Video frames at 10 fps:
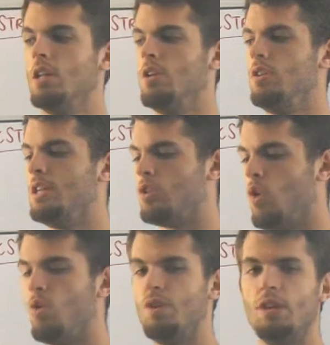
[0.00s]
this
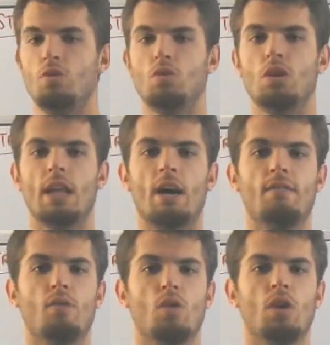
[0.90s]
whole deal will allow
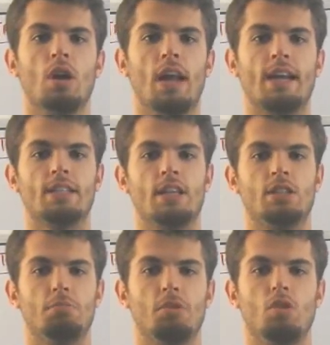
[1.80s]
for
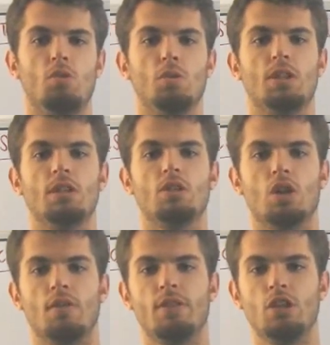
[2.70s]
extensibility within the
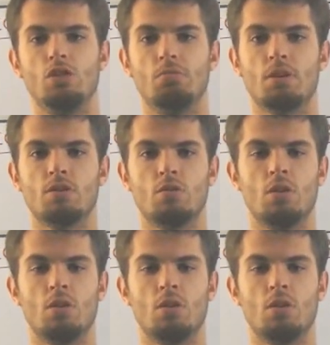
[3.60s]
soft tissue muscle.